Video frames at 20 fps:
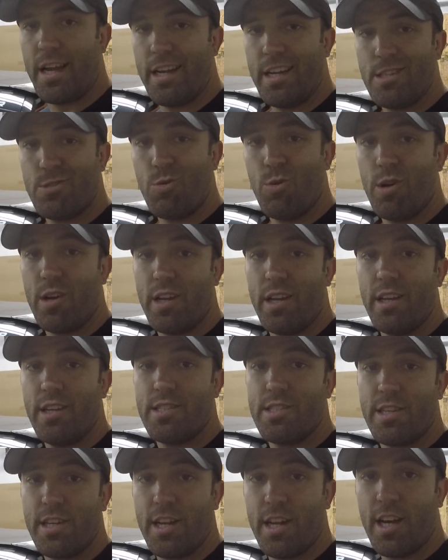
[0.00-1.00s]
of is what it
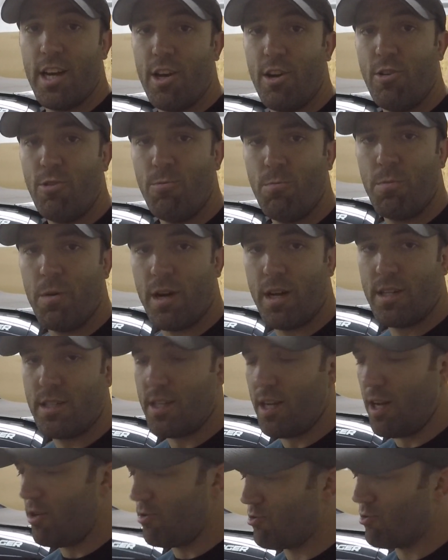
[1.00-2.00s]
is,
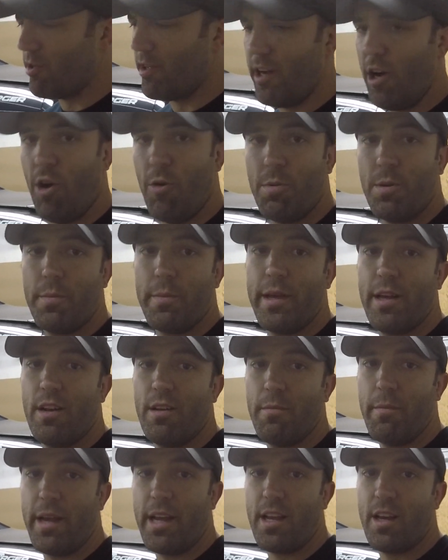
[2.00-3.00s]
But I was really hoping to be able
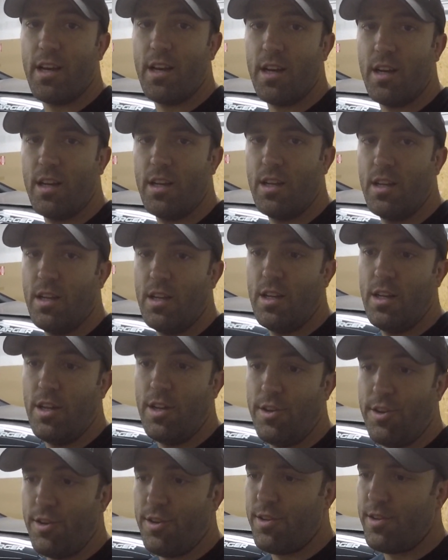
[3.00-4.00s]
to make a
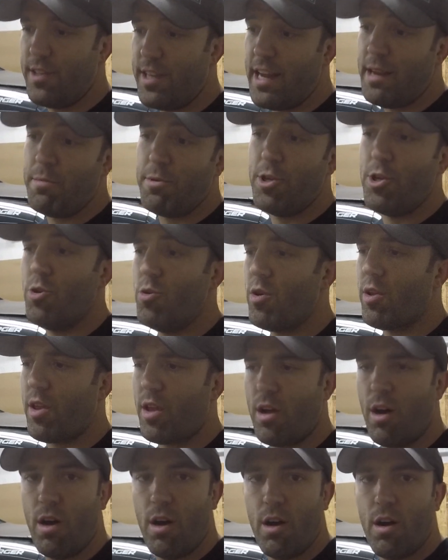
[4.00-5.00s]
debut of
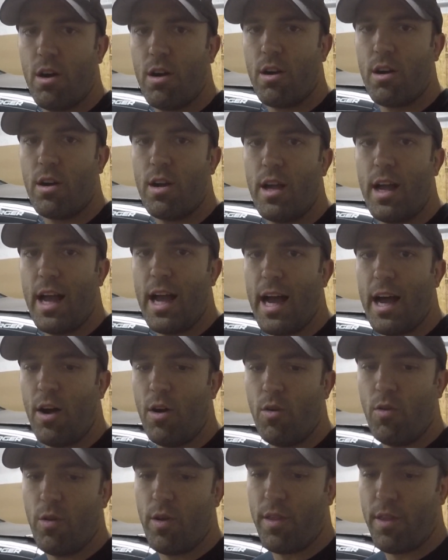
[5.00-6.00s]
the car
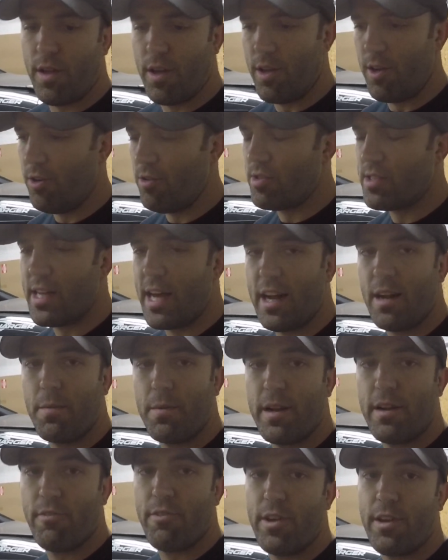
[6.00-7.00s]
out with a new setup
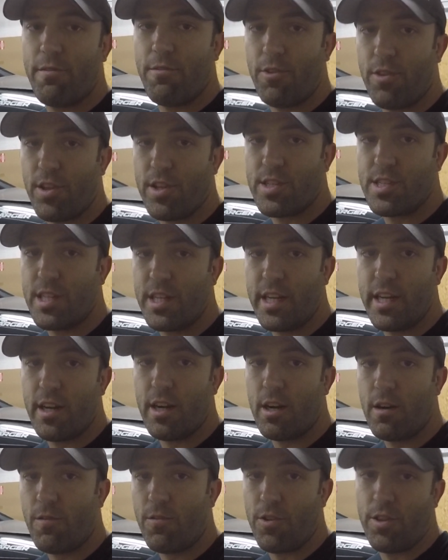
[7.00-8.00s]
and everything for this
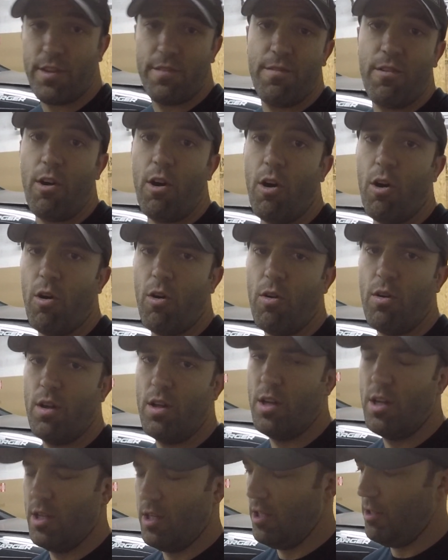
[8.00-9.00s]
year, from the fall.
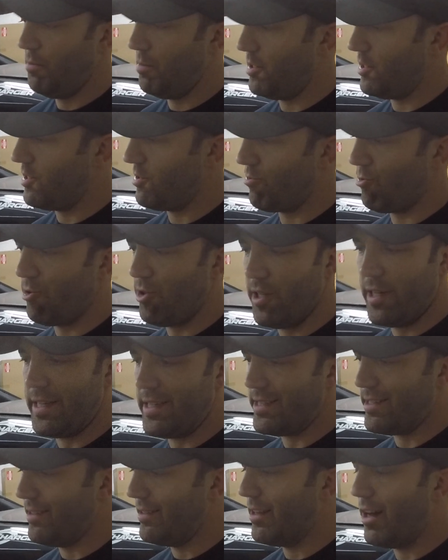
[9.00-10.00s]
But it really
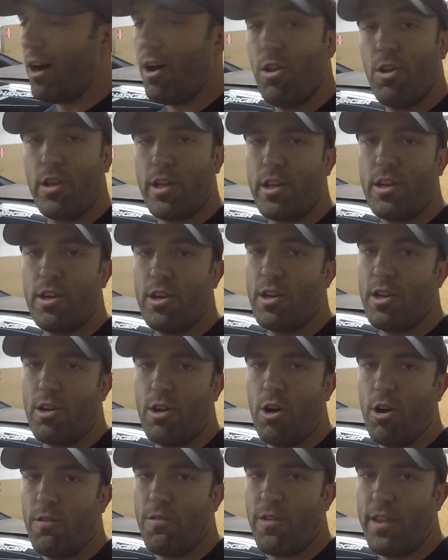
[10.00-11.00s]
is not looking good at
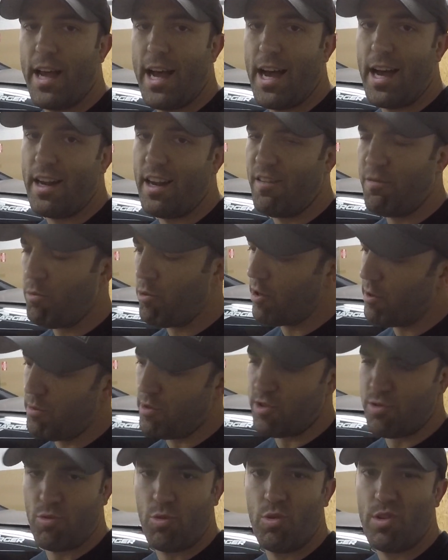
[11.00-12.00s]
all for that. And I've pretty
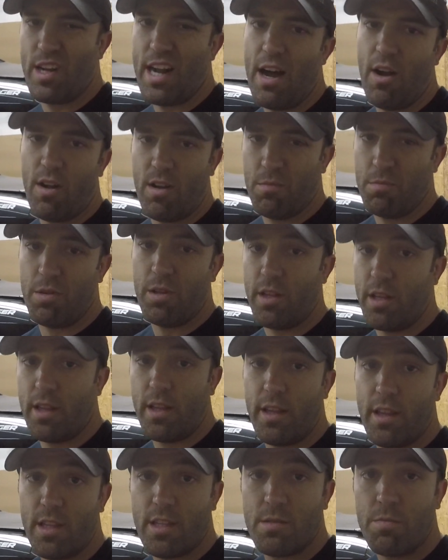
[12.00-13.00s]
much ruled it out
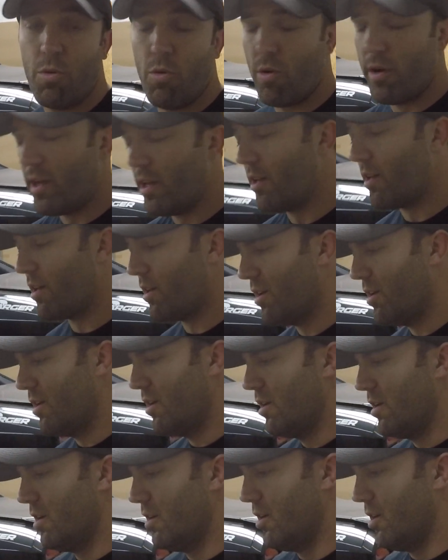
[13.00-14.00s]
completely at this point.
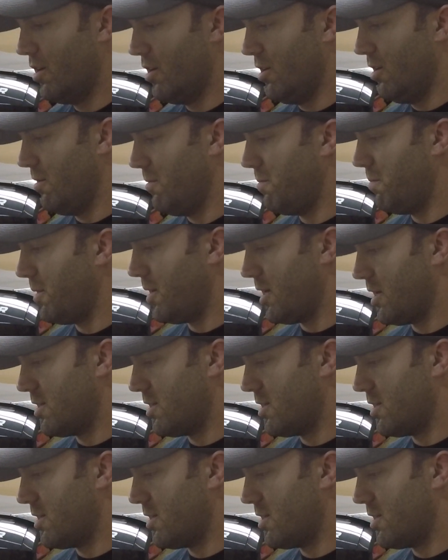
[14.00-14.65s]
But,